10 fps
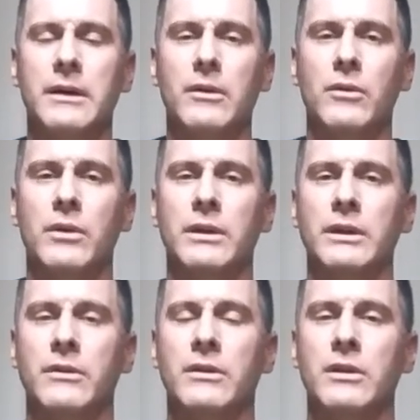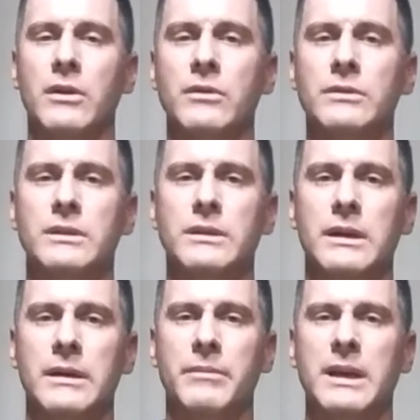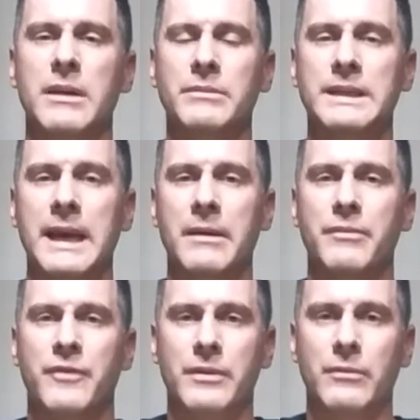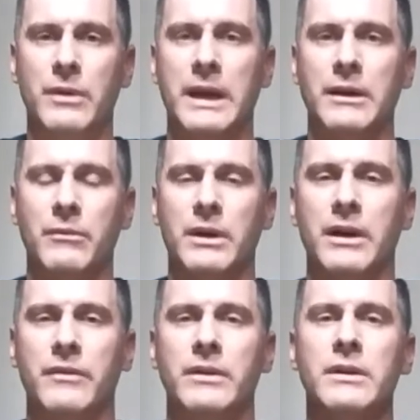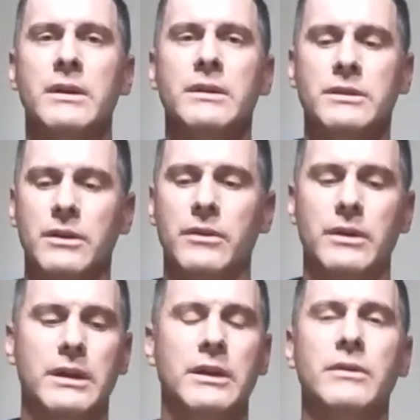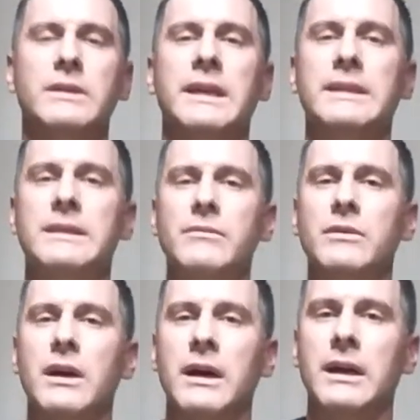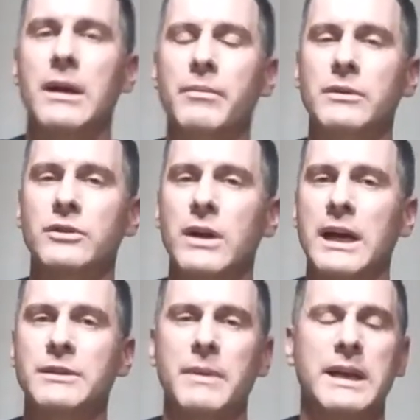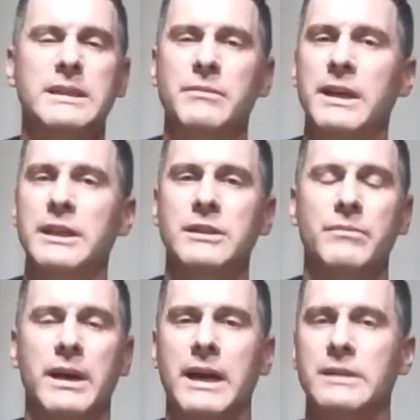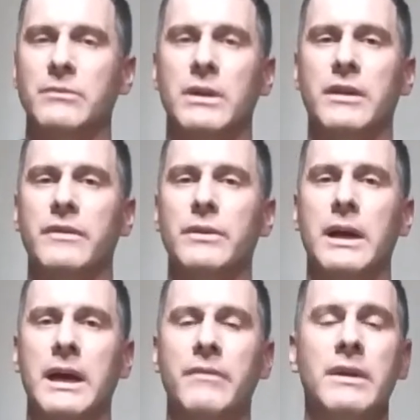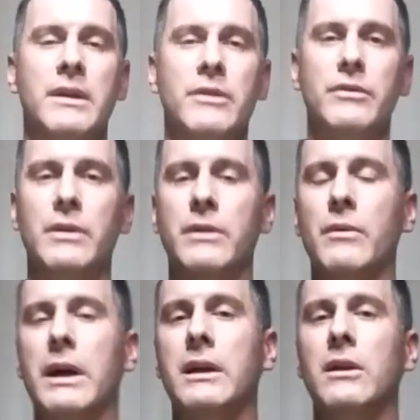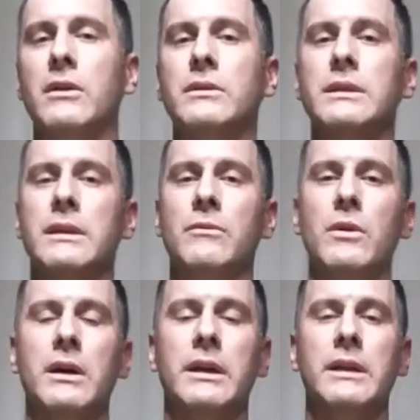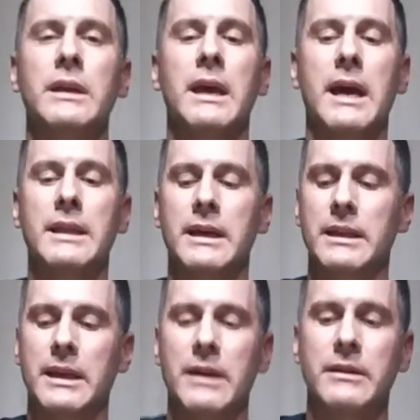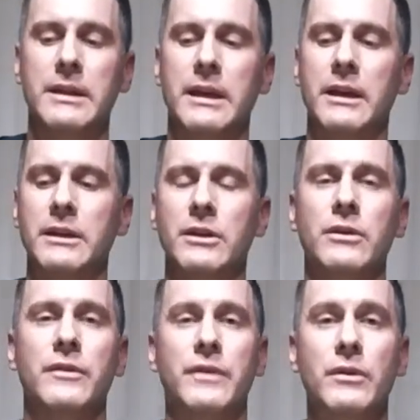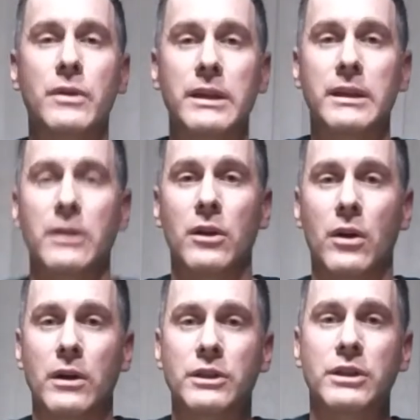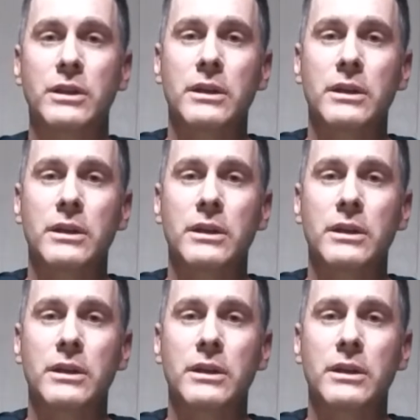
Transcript: or your clothes become damp from the rain or whatever. So, you know, get a couple of trash bags, some kitchen bags or whatever you have. Throw your wet clothes in one, and then the other thing you can do, if you get the large